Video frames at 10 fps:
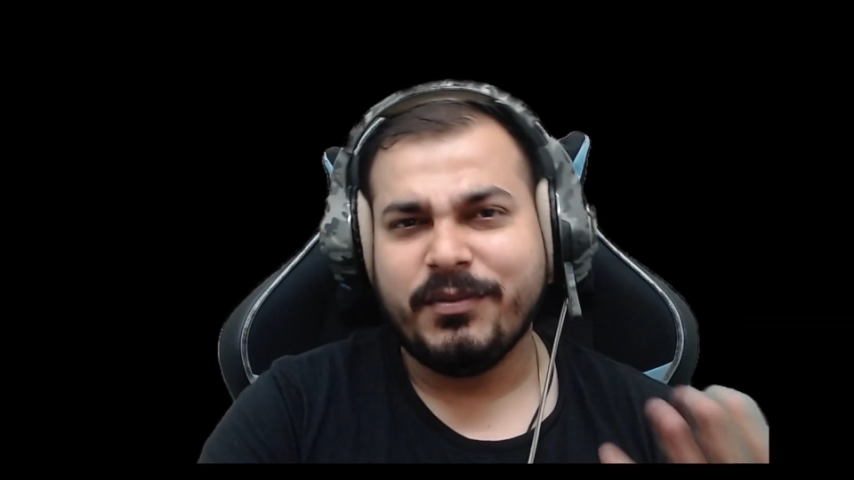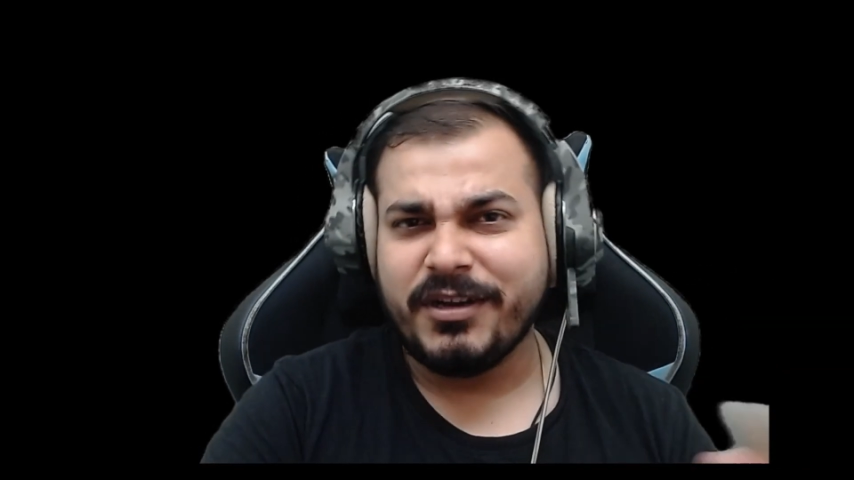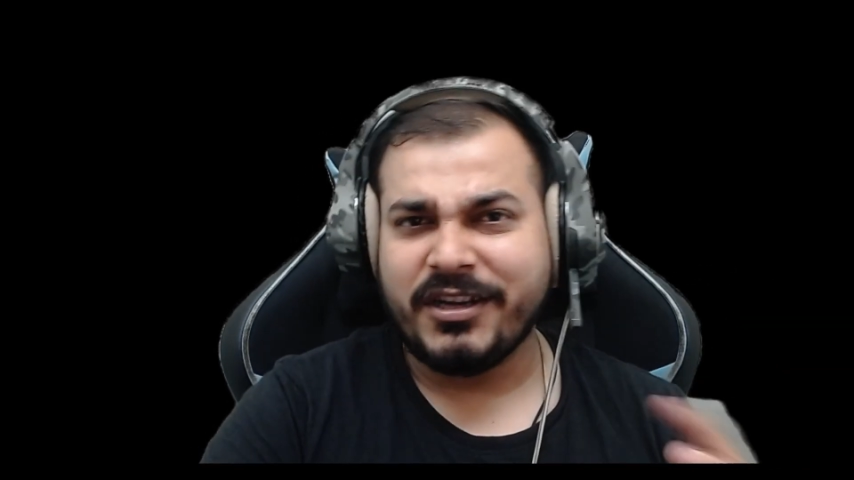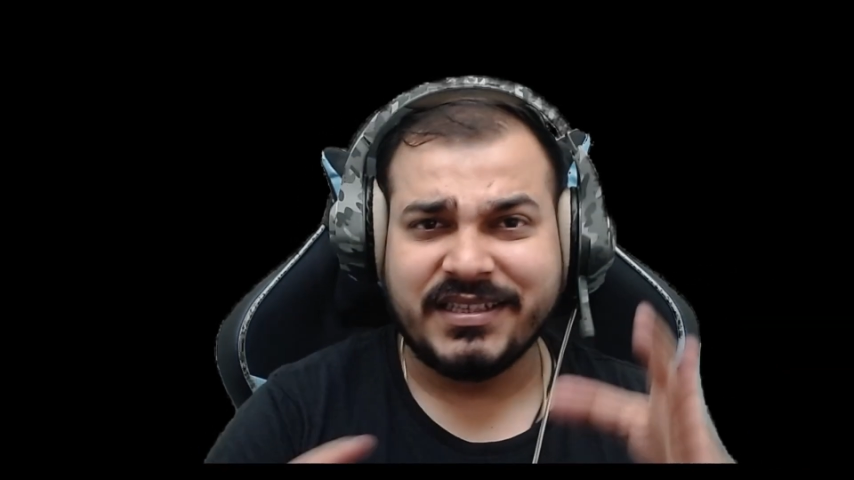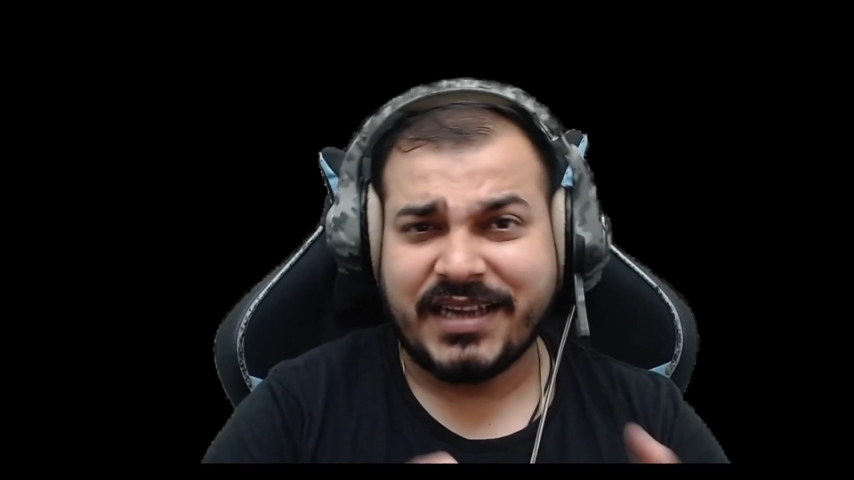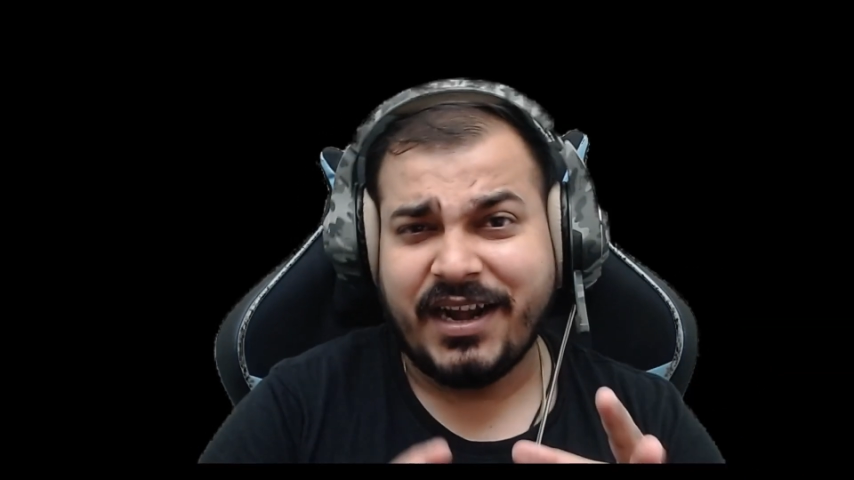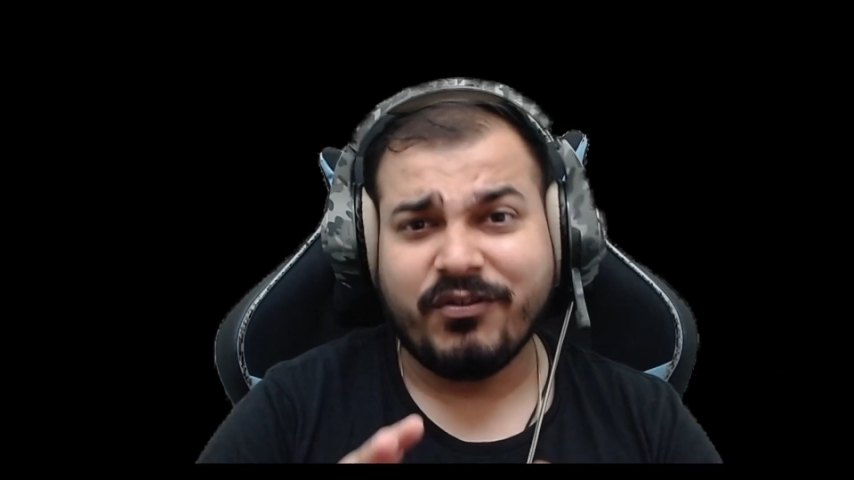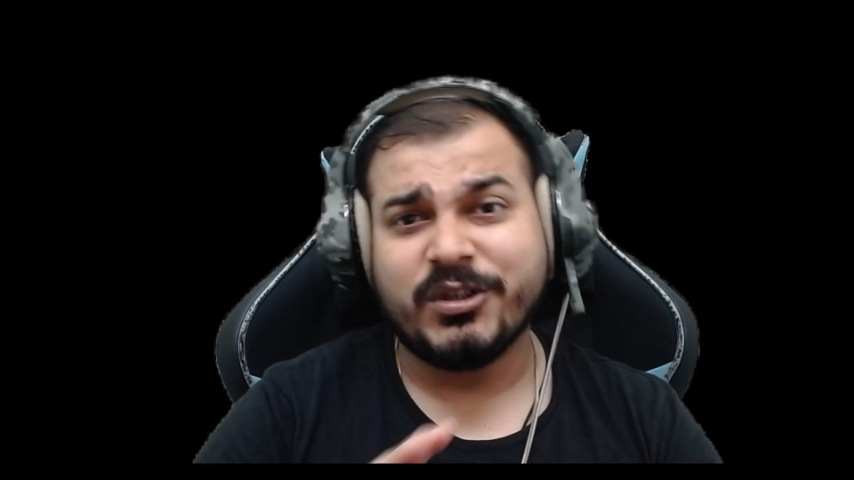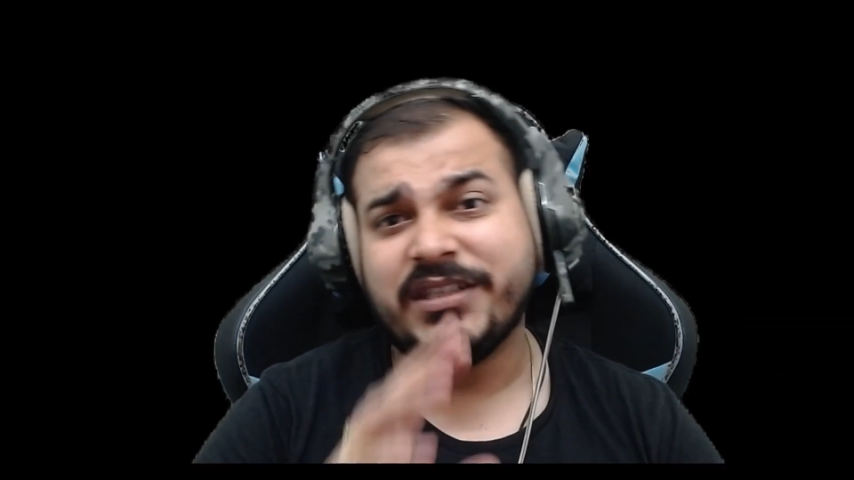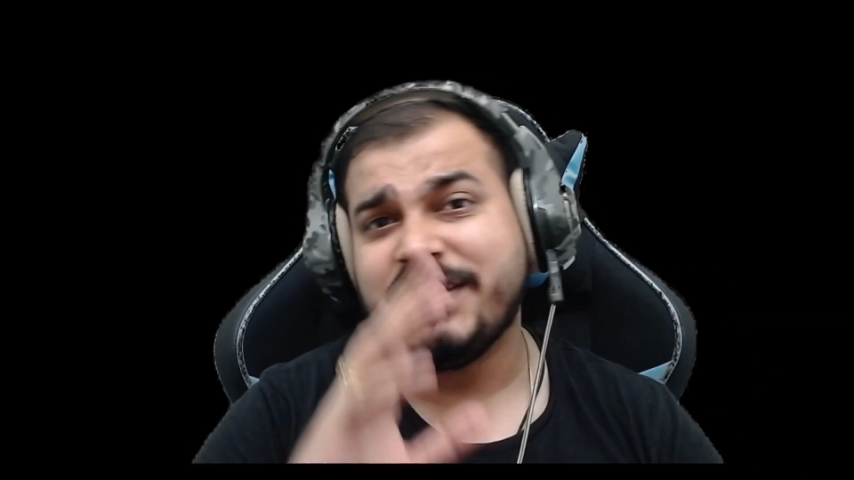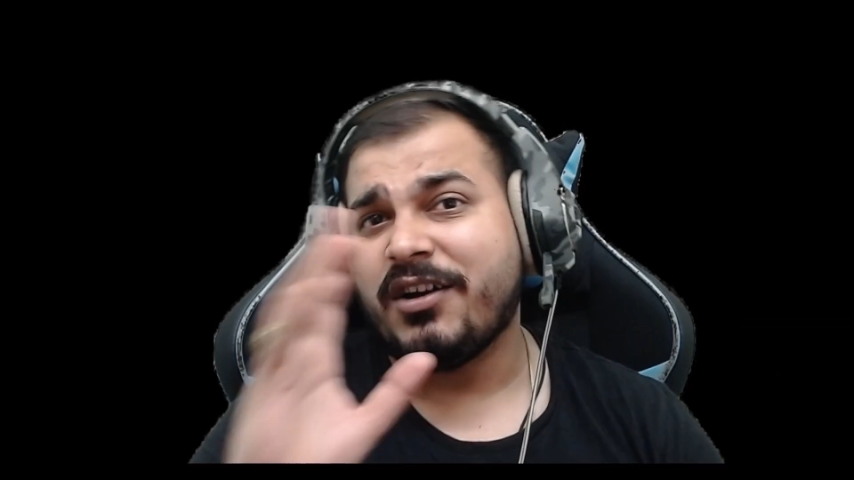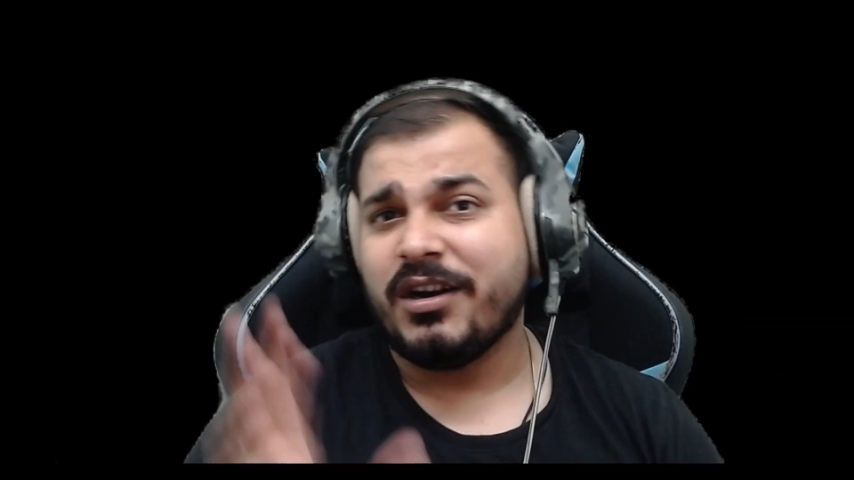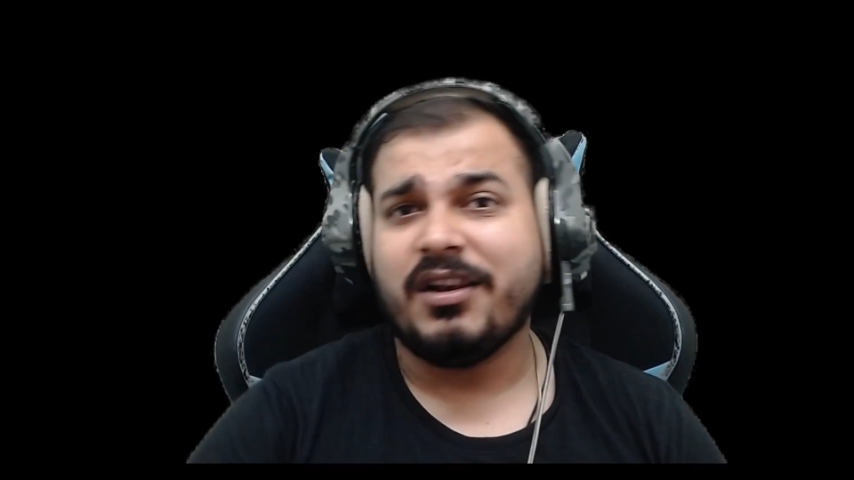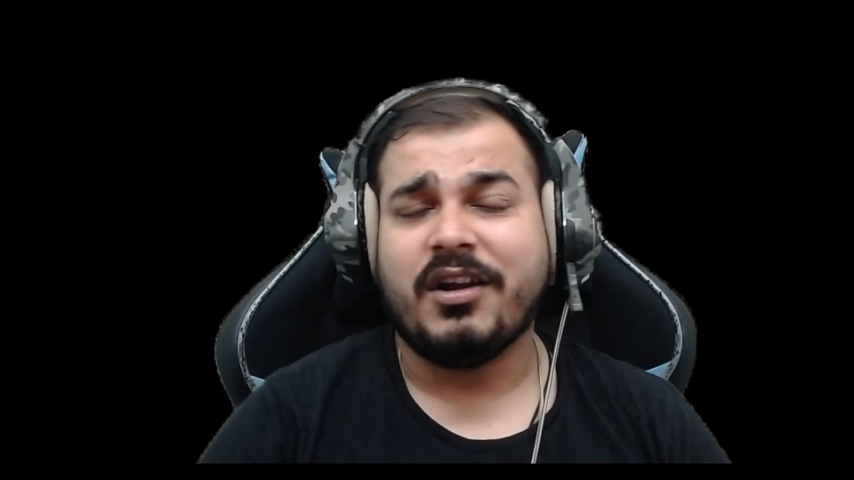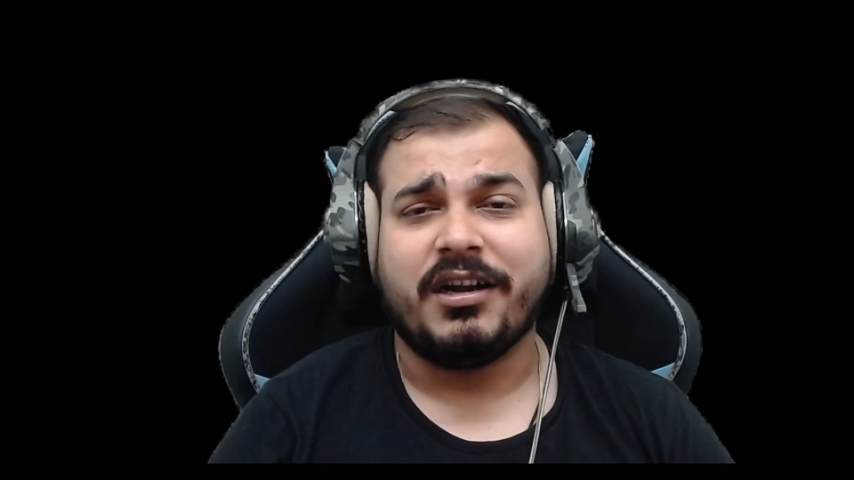because this kind of questions I
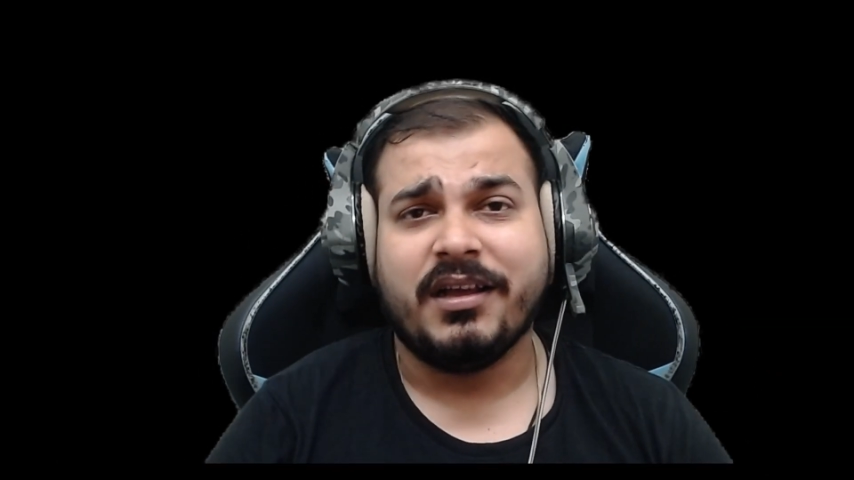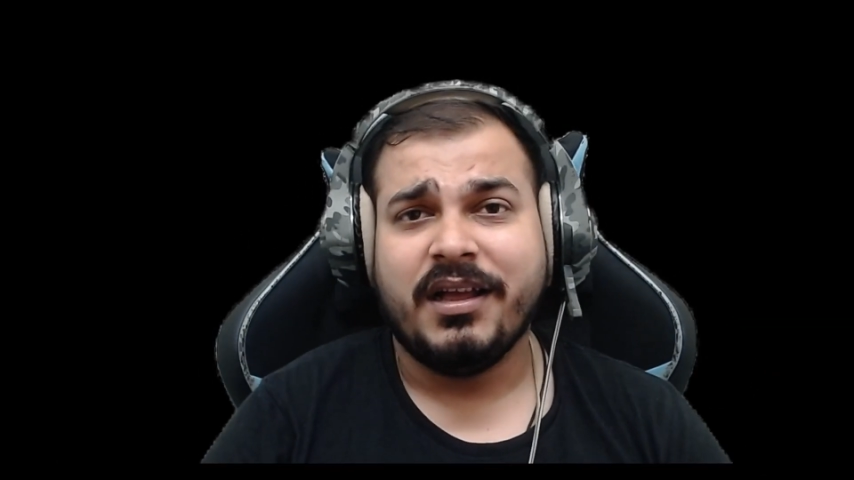got a lot.